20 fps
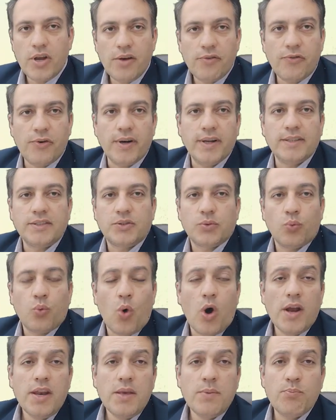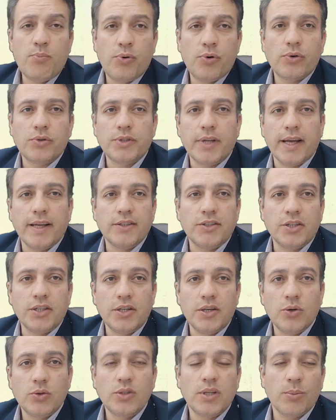Friends, one important
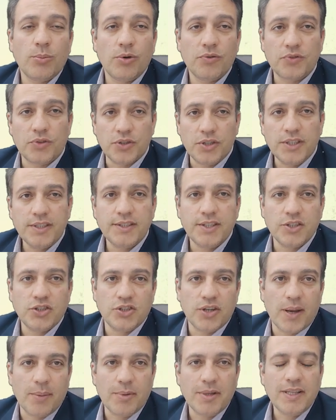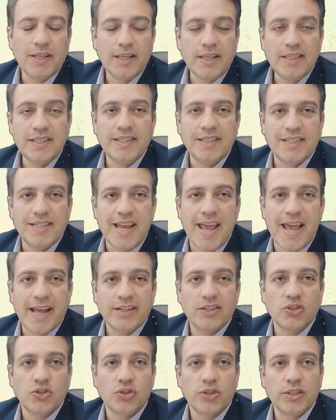note about the ResearchRabbit is
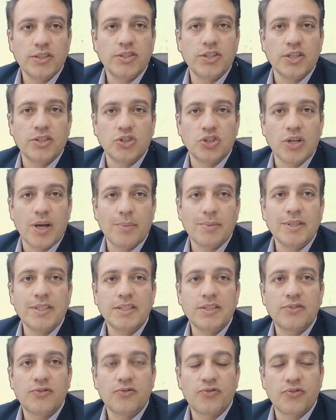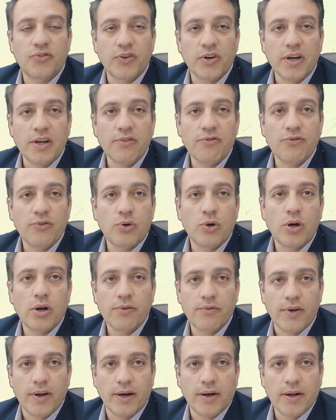that ResearchRabbit is free
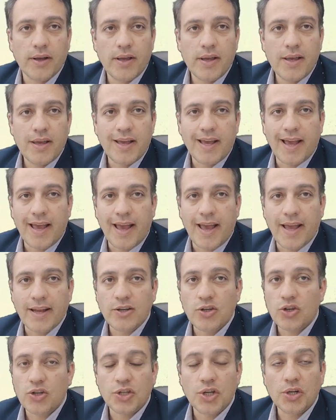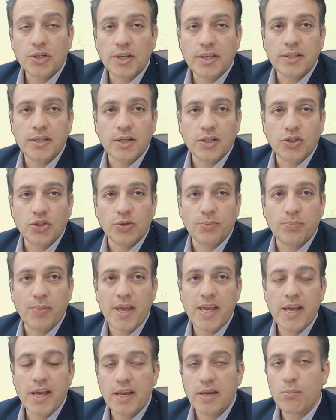forever and you don't need to
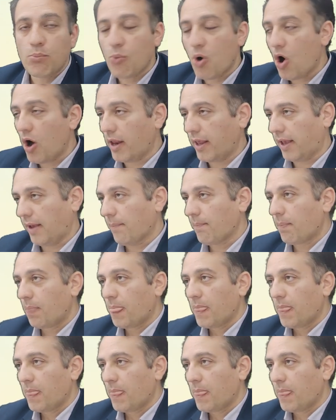pay any money.